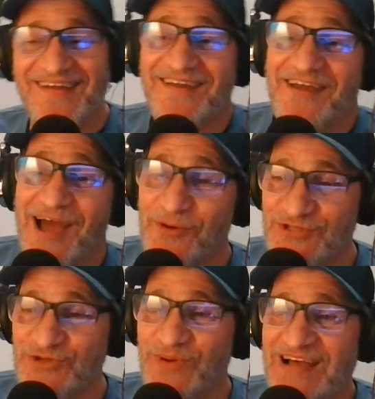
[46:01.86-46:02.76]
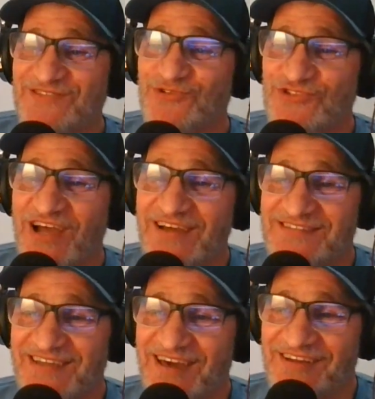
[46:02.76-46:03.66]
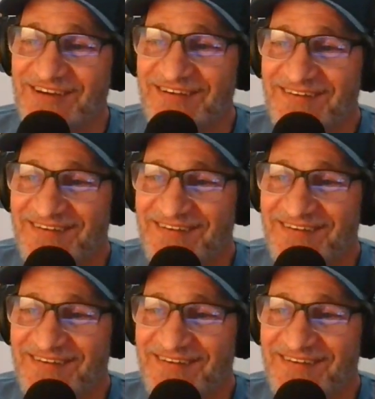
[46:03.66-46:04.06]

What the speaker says: How would you assholes tie it together?